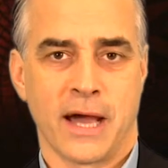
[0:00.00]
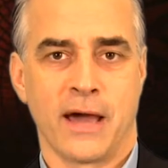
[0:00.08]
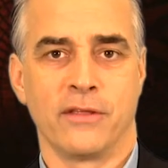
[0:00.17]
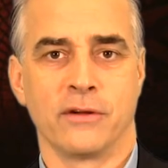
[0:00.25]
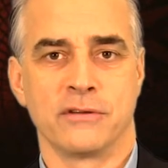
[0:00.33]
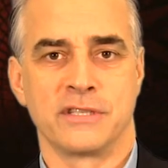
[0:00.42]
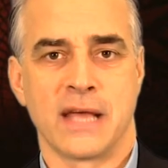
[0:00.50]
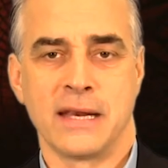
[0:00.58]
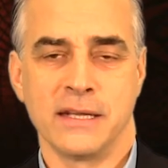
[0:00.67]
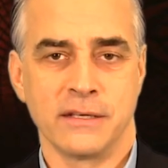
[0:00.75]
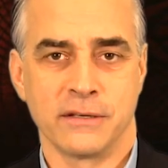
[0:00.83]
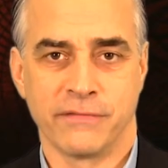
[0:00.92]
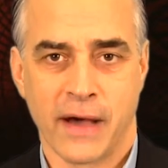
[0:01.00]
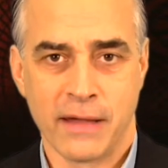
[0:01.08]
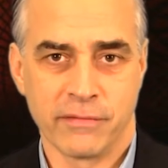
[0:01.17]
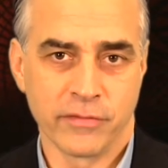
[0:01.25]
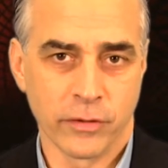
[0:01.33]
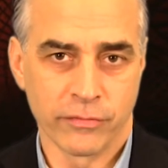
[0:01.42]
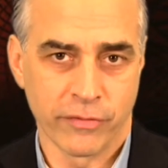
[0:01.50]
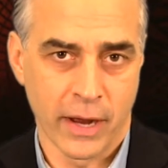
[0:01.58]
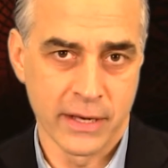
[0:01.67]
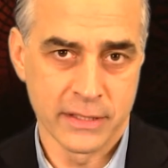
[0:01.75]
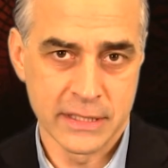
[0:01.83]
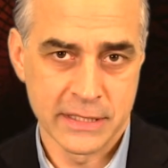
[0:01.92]
to either send it to 5 of your
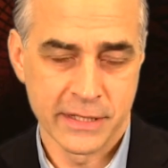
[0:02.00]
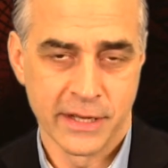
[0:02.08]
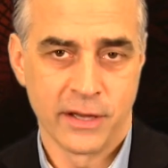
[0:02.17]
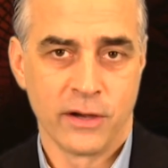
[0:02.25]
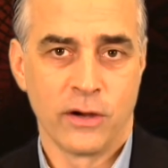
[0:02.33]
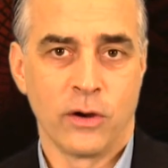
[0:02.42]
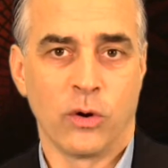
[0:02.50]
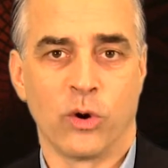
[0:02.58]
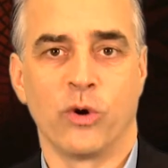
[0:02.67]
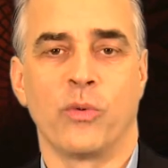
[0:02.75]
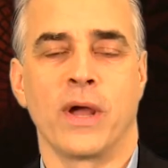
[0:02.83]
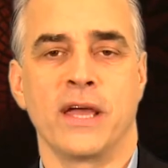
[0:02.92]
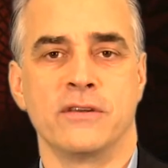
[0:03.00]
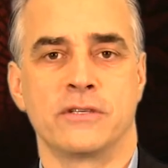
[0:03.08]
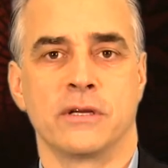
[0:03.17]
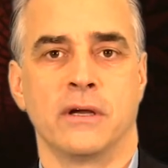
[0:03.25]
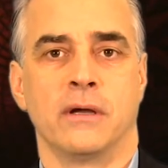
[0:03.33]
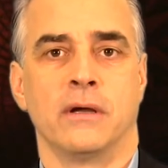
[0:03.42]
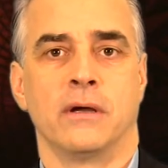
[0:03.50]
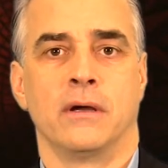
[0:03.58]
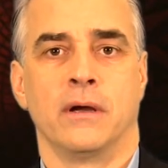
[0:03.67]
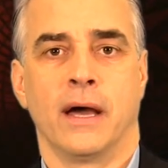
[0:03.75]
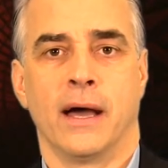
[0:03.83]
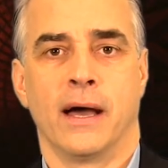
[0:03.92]
friends or arrange
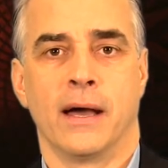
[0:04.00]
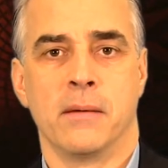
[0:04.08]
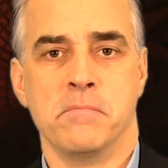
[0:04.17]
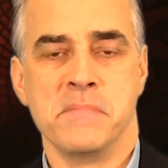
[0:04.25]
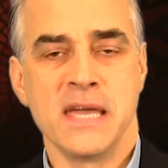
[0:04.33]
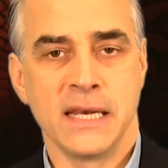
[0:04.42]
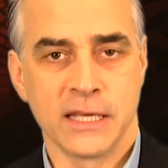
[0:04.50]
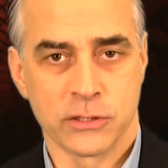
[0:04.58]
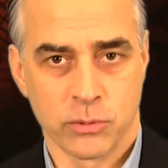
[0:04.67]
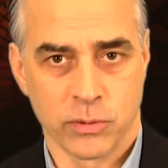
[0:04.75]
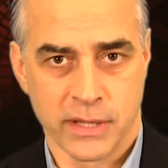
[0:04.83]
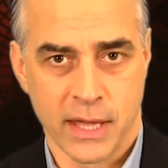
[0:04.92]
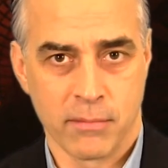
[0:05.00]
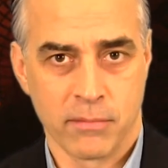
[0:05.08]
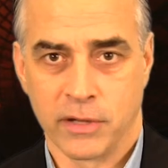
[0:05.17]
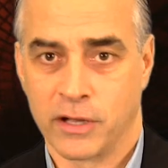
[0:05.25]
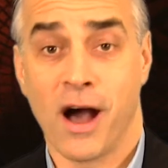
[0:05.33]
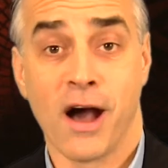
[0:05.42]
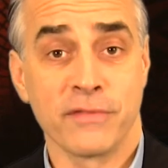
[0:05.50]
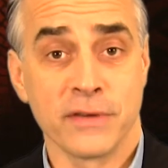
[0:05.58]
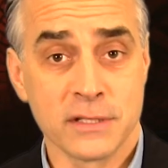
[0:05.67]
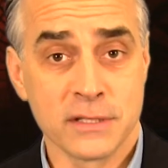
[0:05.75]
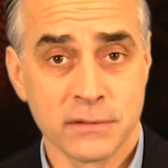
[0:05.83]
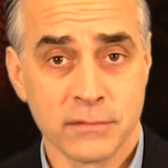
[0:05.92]
meetings with them,
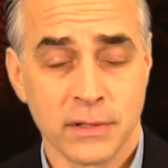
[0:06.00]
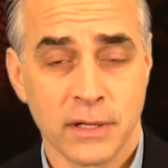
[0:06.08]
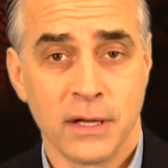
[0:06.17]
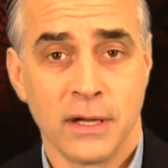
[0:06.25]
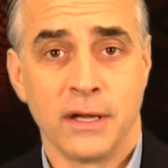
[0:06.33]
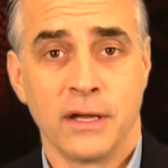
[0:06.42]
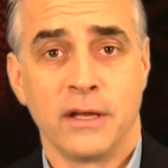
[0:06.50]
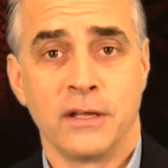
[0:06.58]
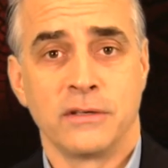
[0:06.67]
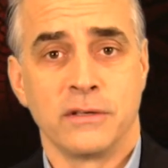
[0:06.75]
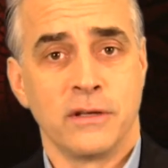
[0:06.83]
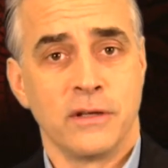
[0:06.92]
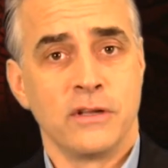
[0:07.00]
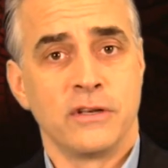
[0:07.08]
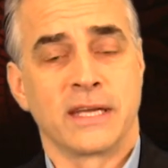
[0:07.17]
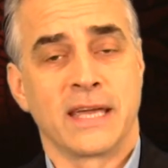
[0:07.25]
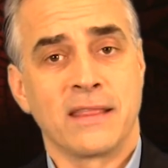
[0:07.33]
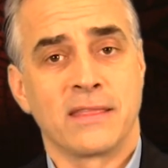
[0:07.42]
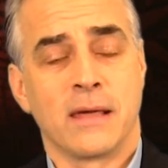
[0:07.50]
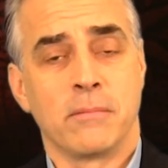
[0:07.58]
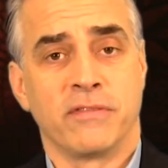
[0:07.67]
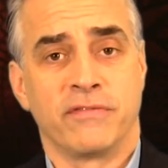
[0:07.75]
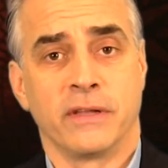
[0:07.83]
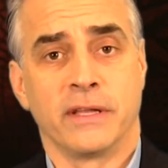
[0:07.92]
coffees, to get them
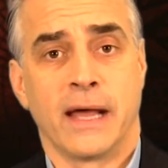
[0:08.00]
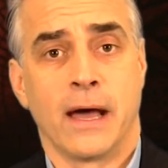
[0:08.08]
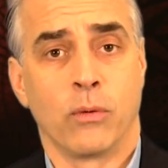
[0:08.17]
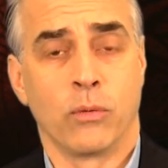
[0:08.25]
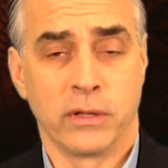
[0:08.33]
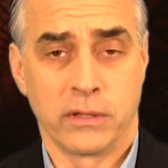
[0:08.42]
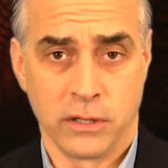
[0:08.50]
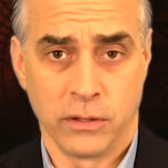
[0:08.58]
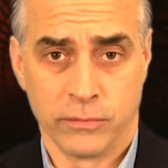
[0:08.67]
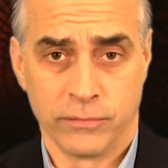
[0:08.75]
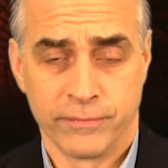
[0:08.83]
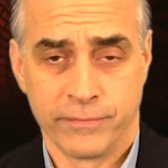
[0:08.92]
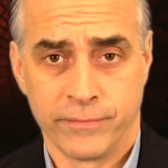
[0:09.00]
to fill it out with you.